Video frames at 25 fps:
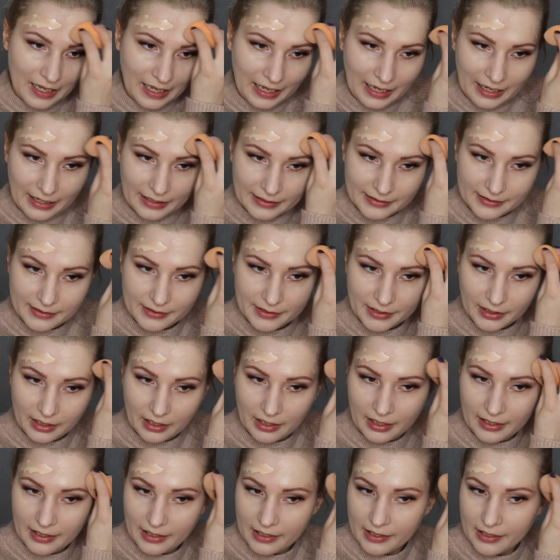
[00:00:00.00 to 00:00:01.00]
And
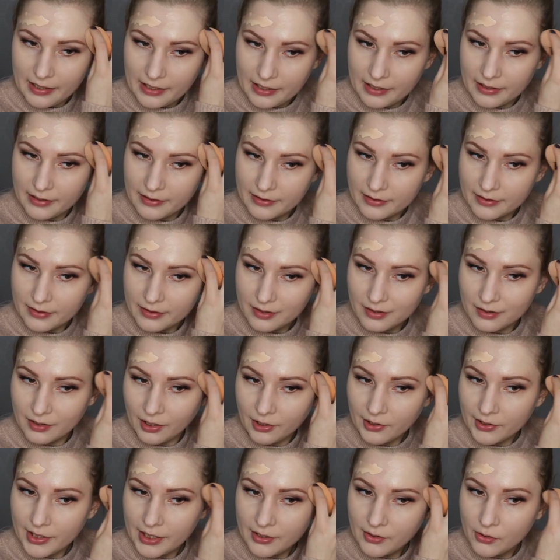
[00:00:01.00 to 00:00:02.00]
I
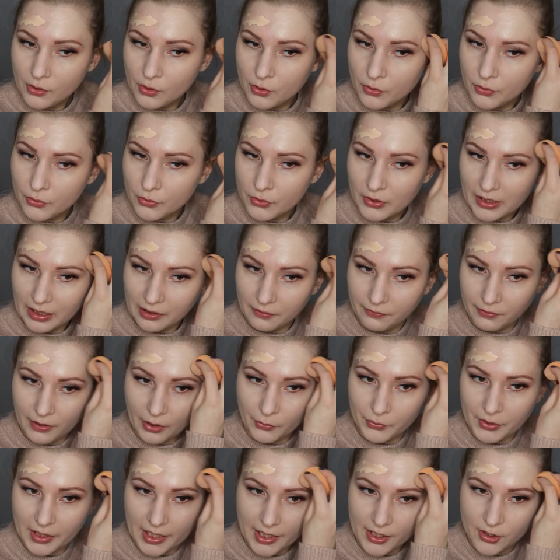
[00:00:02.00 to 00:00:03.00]
started to use that
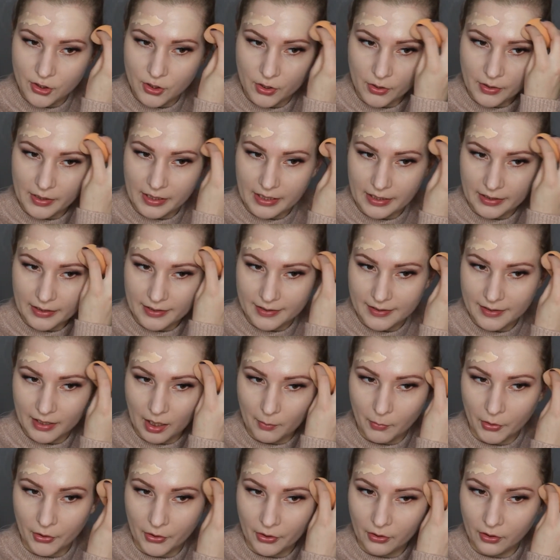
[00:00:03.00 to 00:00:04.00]
foundation in the
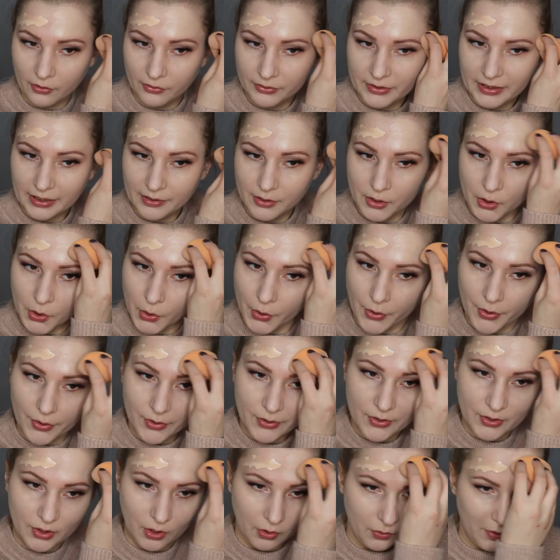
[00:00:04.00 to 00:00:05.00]
summer of that
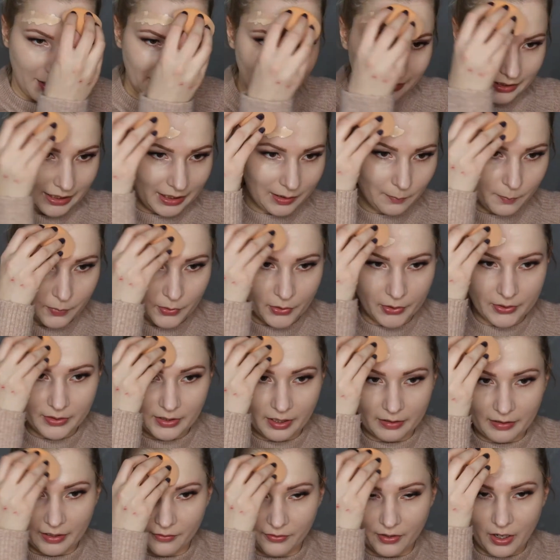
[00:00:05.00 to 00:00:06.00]
year. So at that
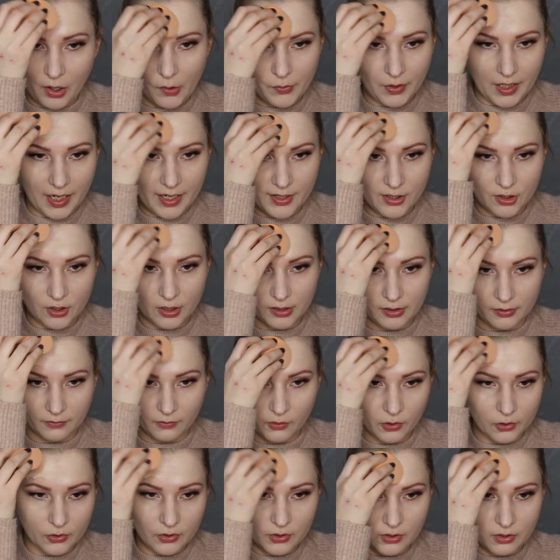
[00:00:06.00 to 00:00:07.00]
point the foundation
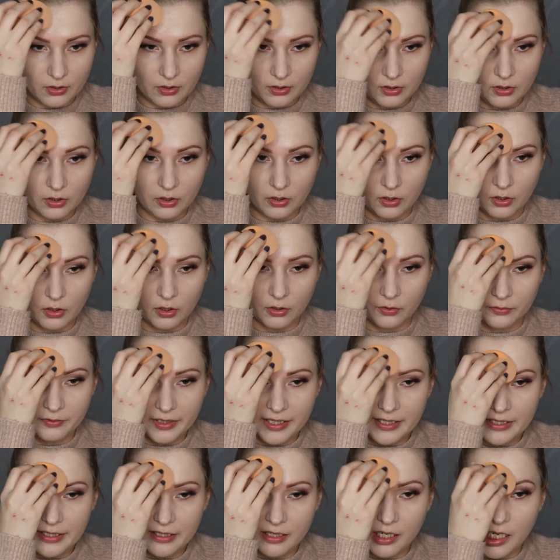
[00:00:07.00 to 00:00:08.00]
was
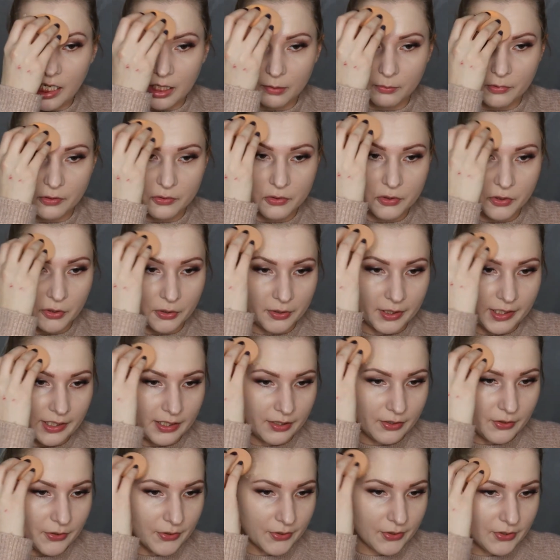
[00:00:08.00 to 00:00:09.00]
already almost 3
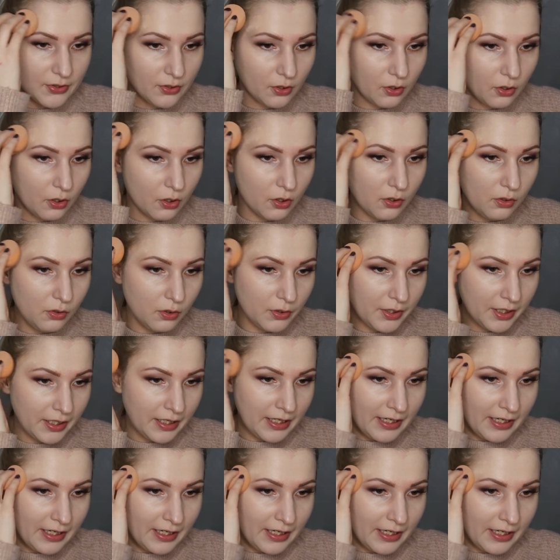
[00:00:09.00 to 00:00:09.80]
years old.